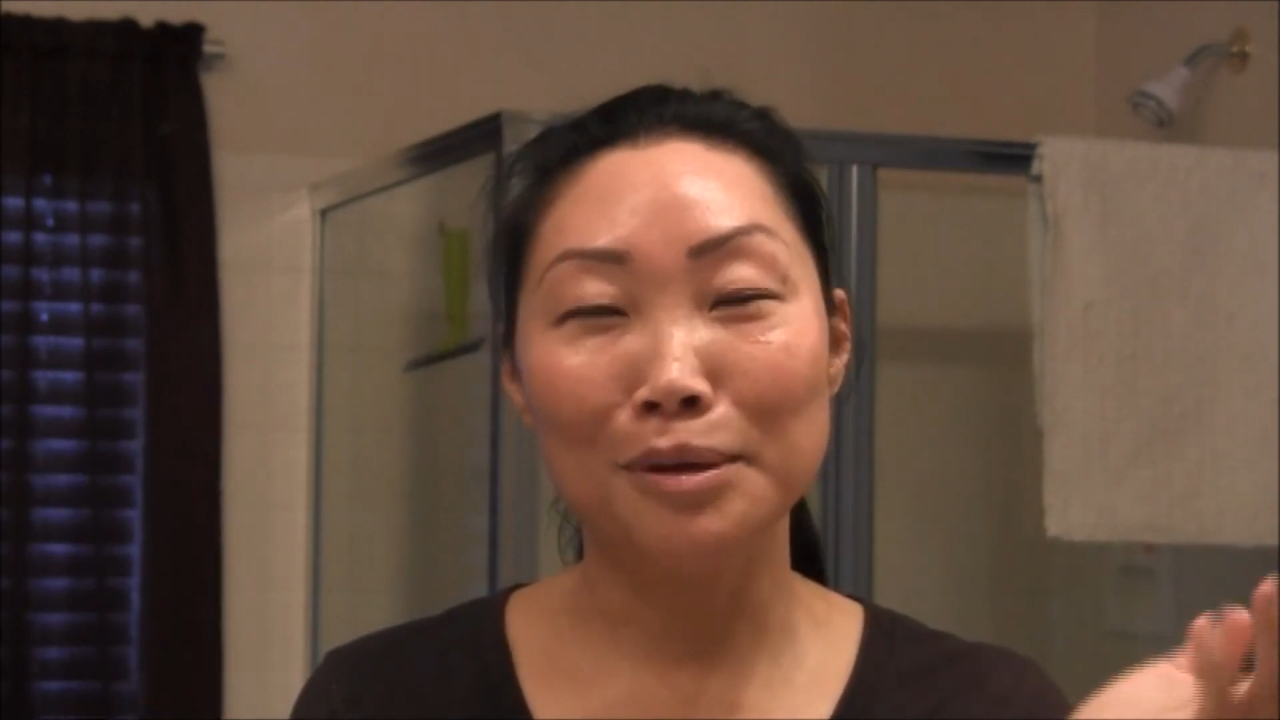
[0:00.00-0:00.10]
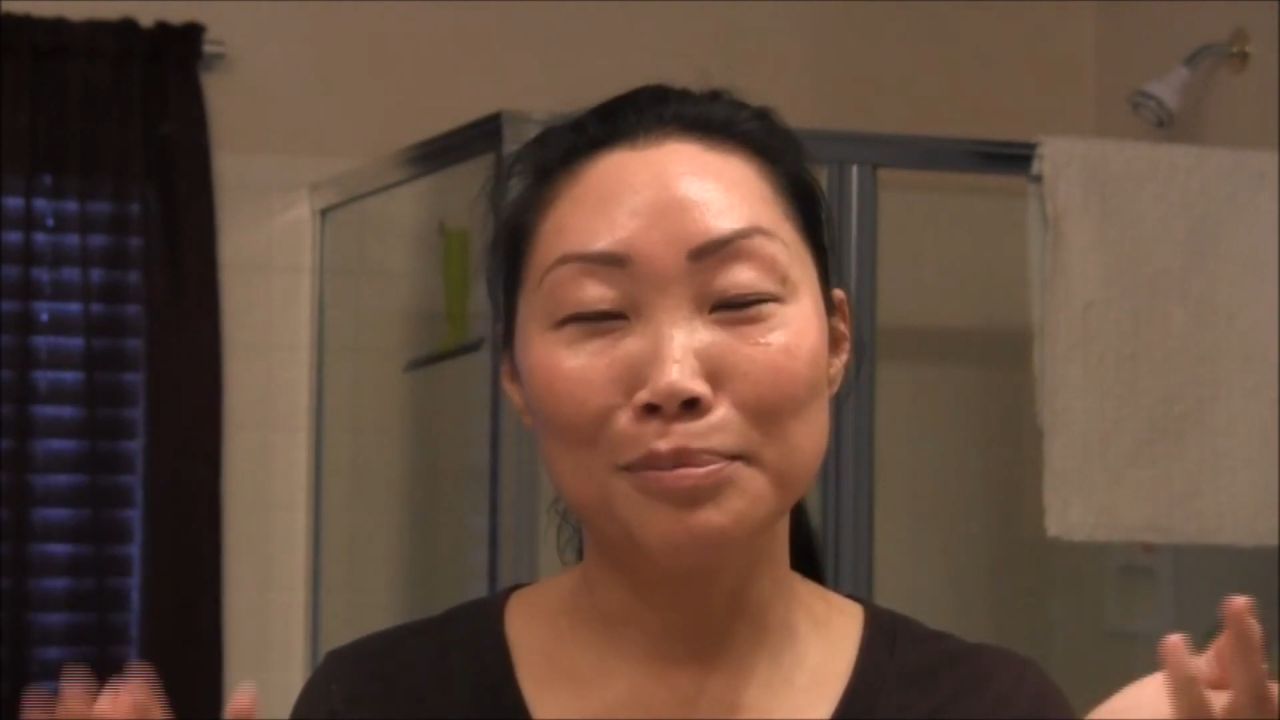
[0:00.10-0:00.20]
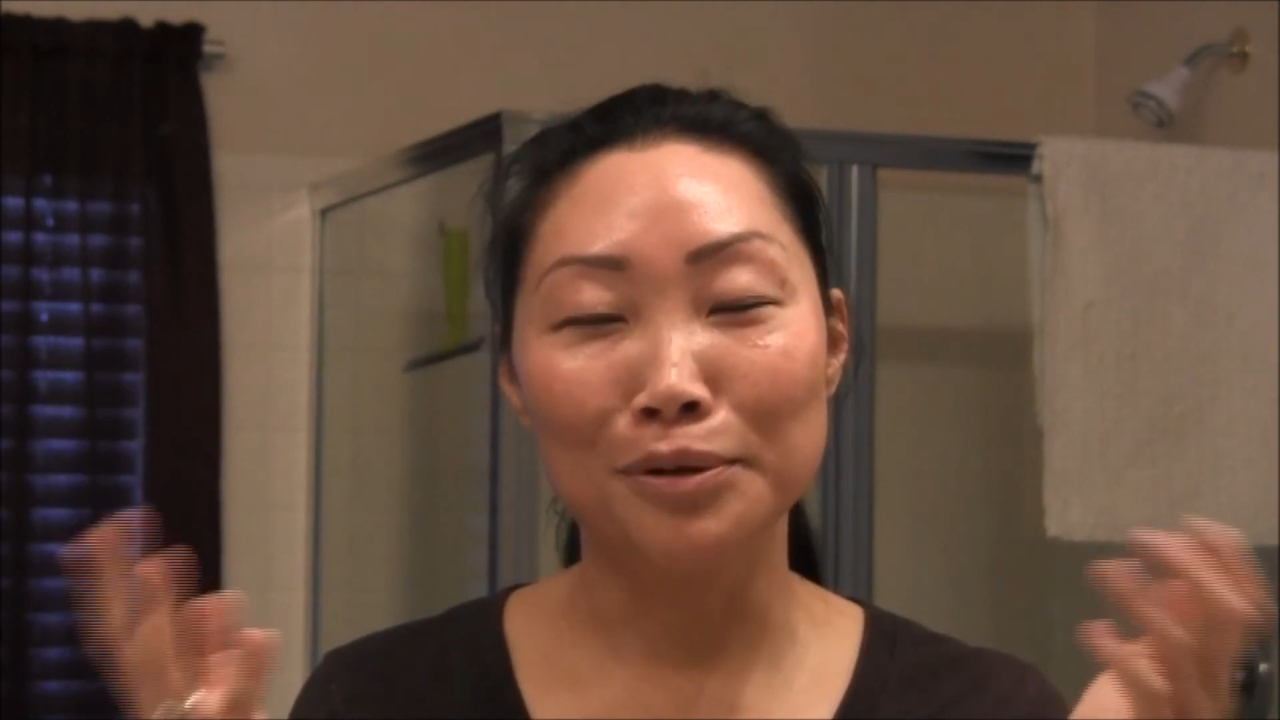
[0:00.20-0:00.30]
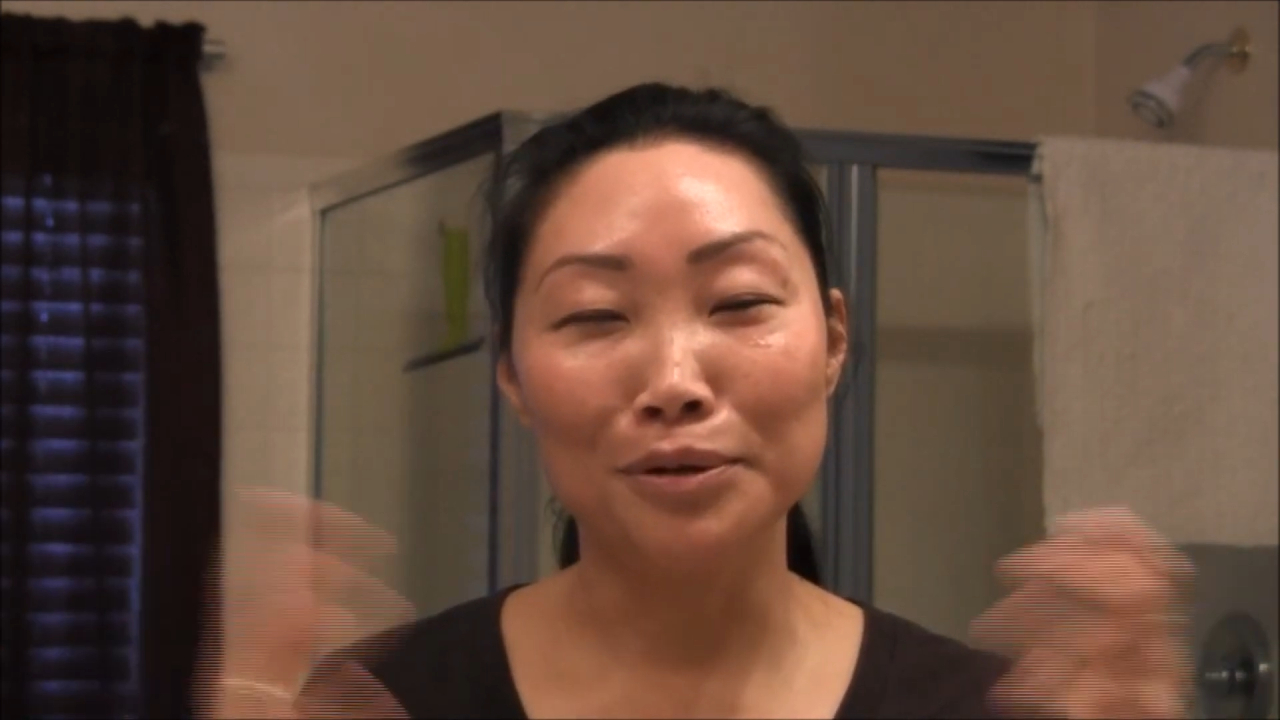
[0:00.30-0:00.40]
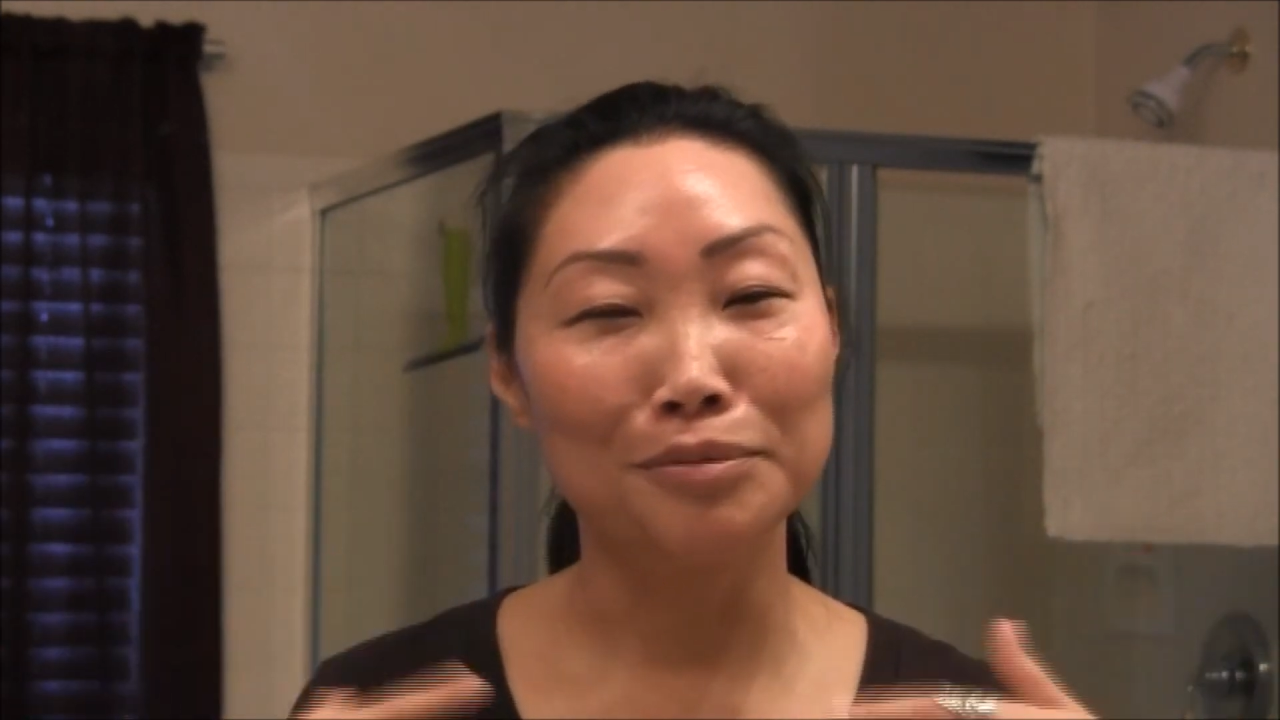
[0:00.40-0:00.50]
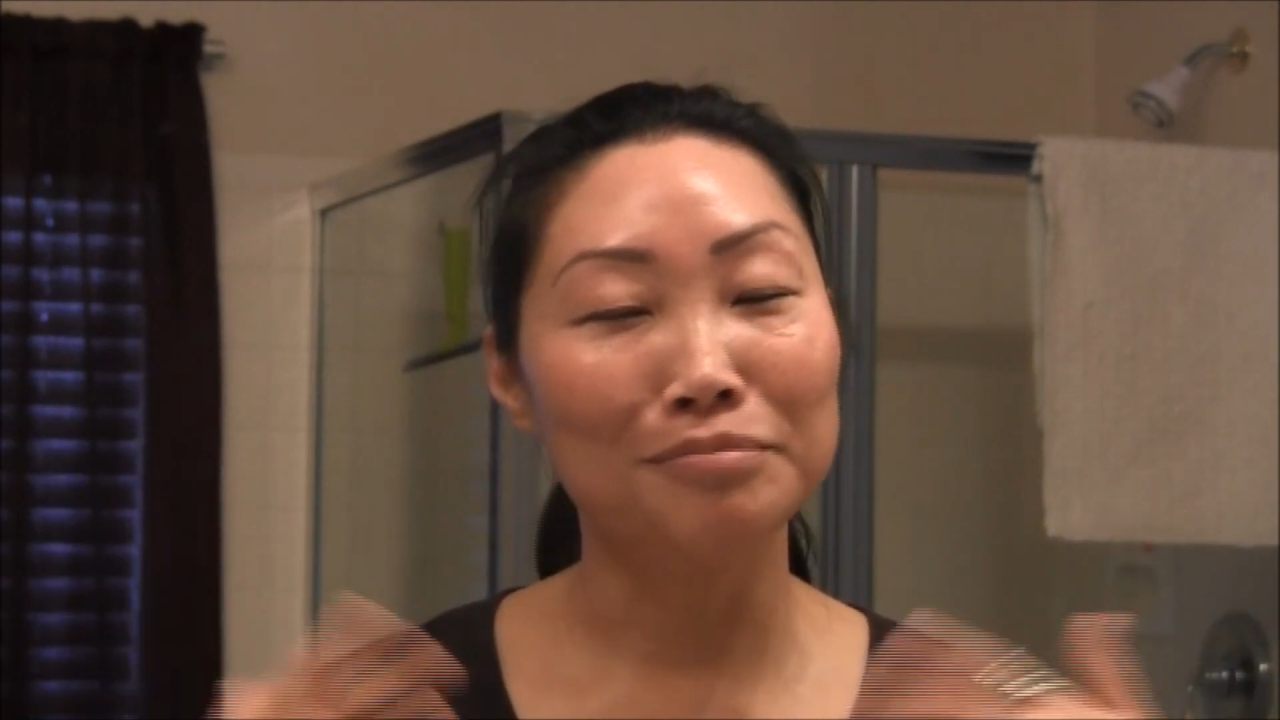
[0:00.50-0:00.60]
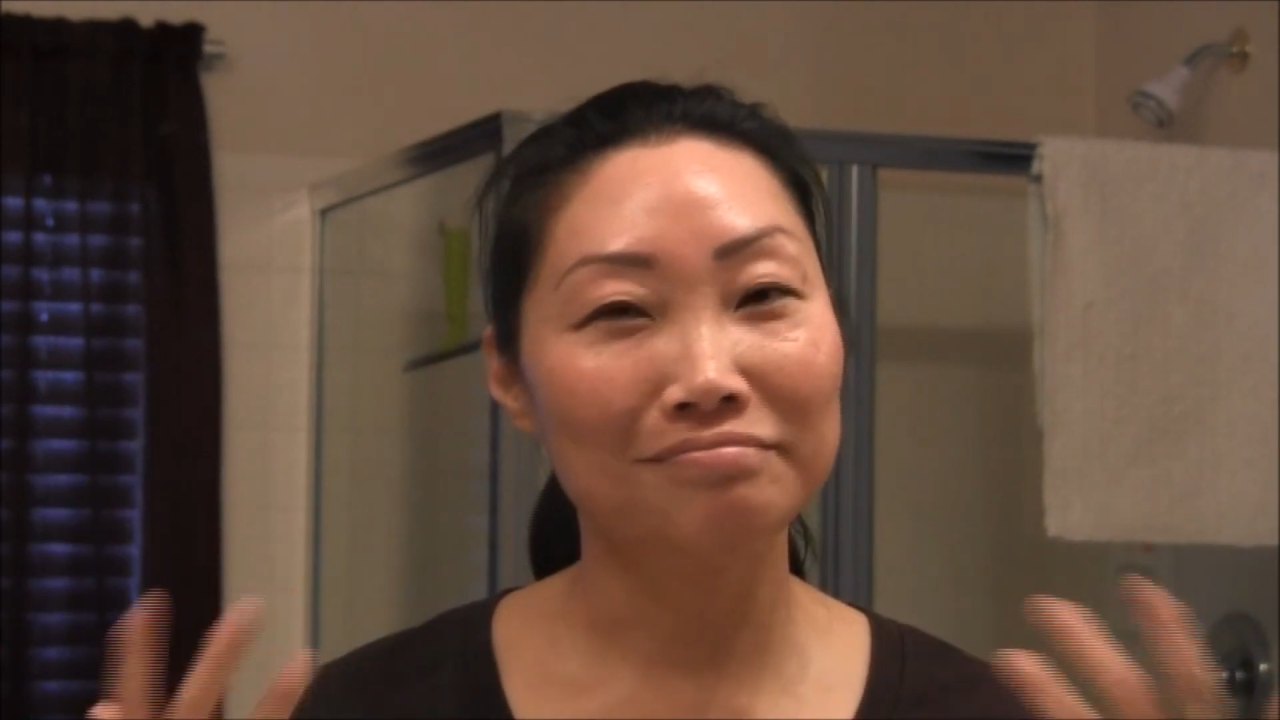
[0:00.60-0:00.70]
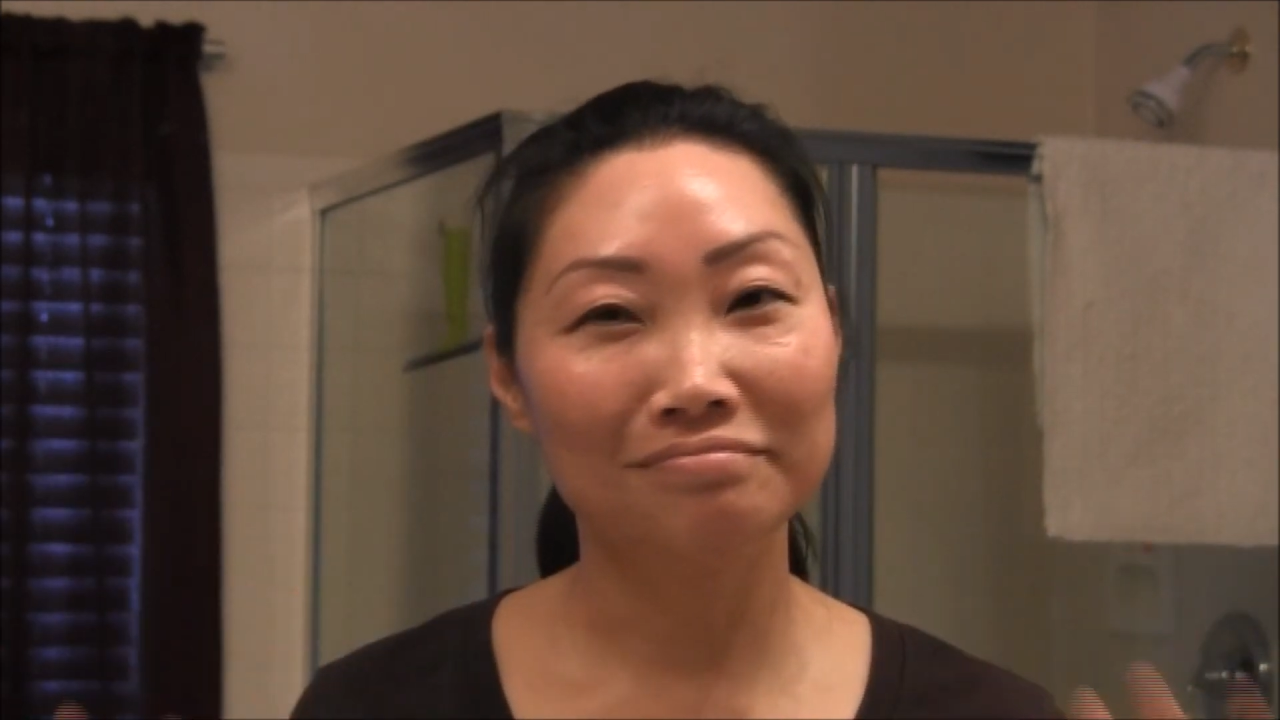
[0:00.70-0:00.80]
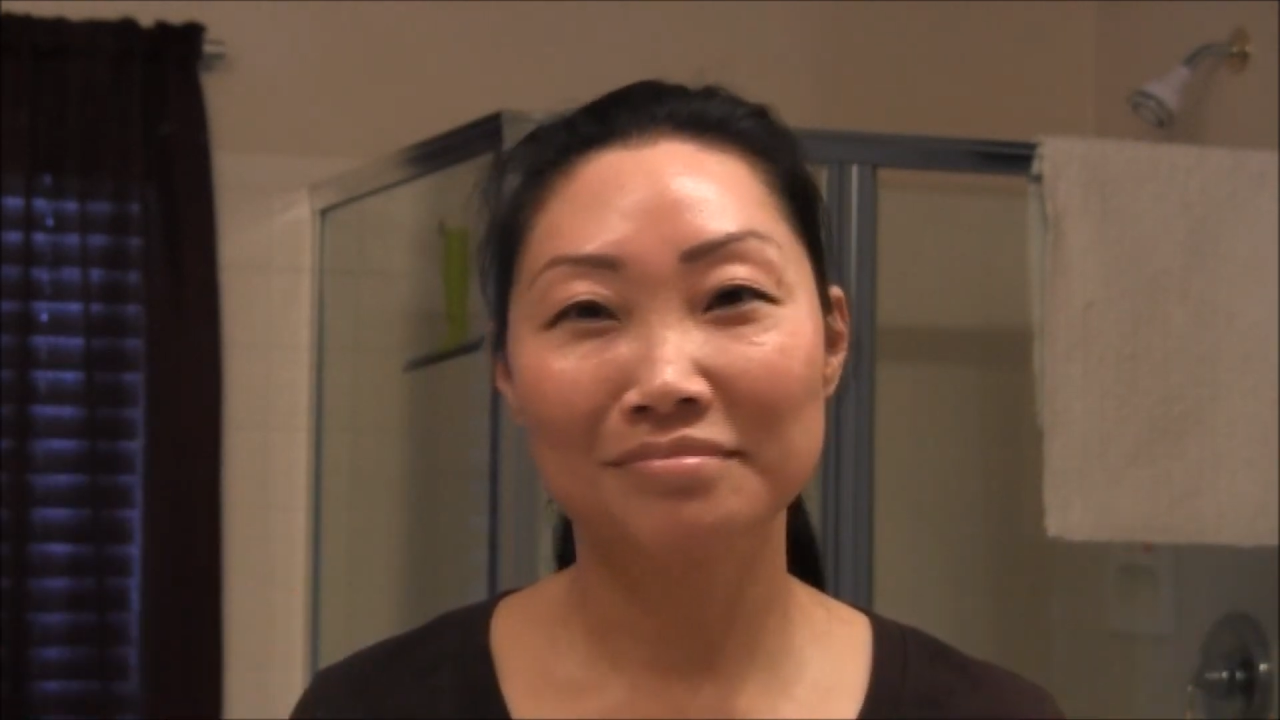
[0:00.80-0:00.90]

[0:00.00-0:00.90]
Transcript: people